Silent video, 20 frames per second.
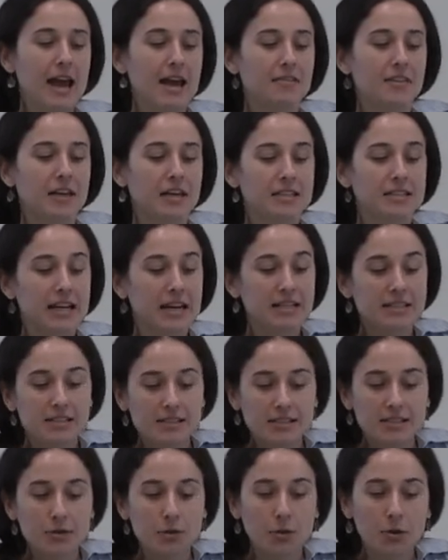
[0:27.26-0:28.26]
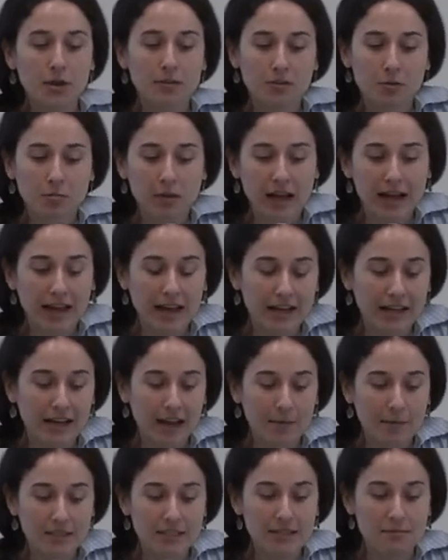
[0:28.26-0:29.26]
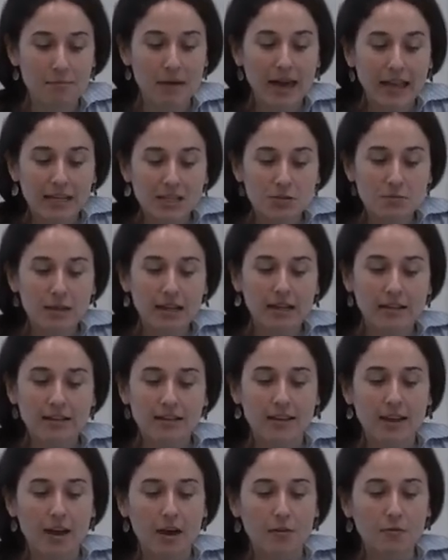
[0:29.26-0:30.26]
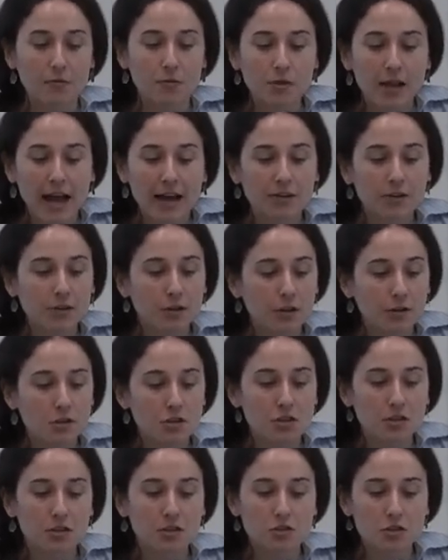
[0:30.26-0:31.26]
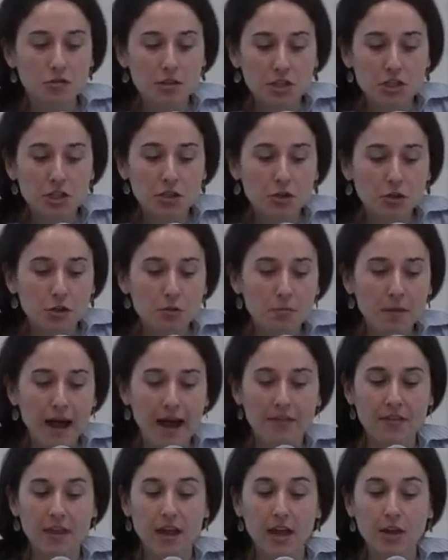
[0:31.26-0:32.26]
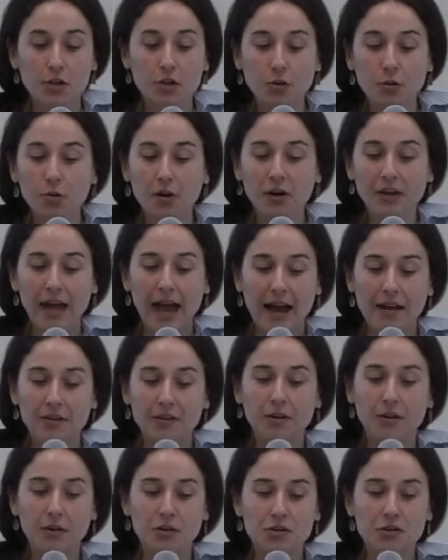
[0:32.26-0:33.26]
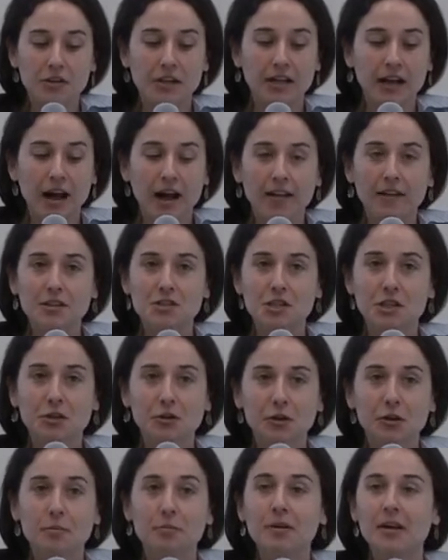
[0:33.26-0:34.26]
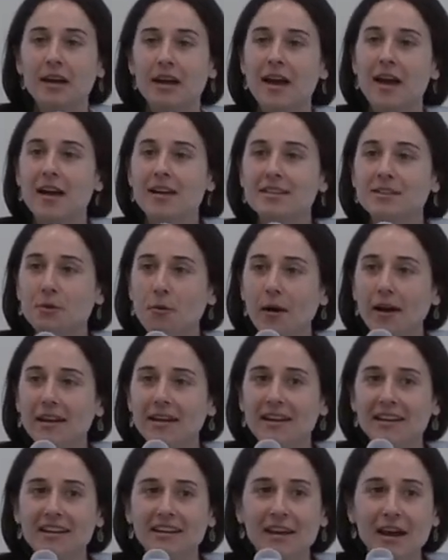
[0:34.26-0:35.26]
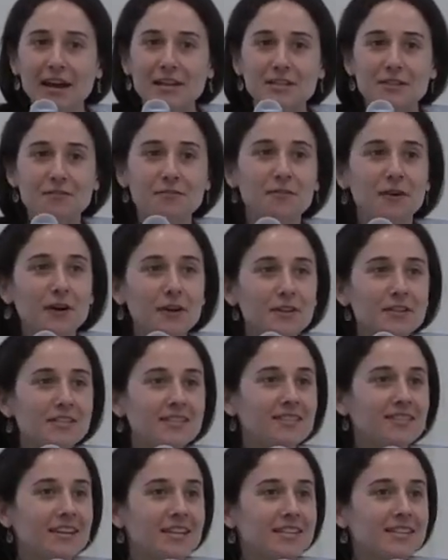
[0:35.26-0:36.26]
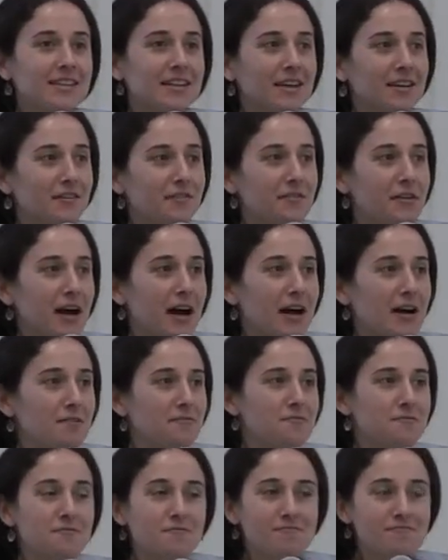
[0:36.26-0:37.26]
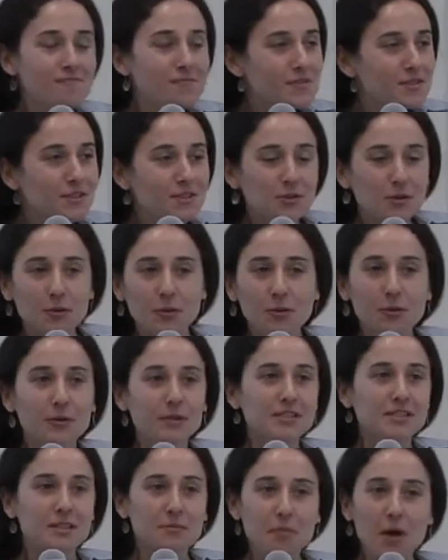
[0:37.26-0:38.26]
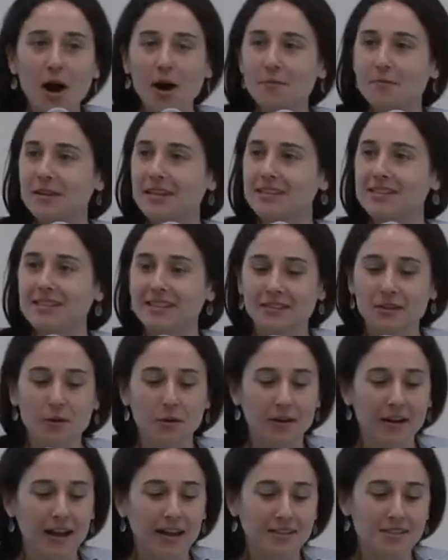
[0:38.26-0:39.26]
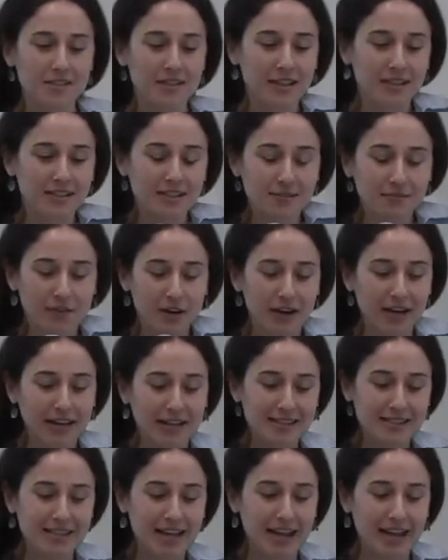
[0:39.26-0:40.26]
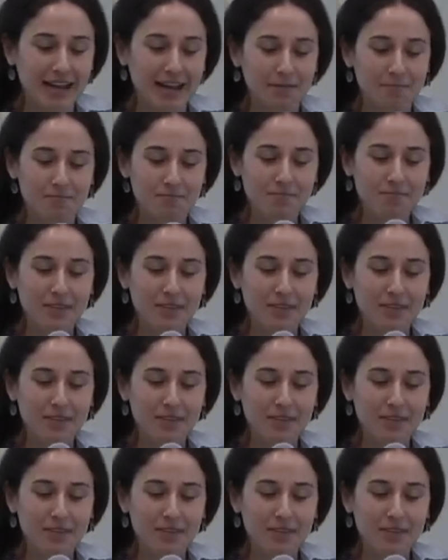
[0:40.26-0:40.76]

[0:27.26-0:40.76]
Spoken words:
the Dyson School of Applied Economics and Management, the Food, Agriculture and Nutrition Group, and the New World Agriculture and Ecology Group. It's quite a diverse listing of schools and departments at Cornell, so that's very exciting.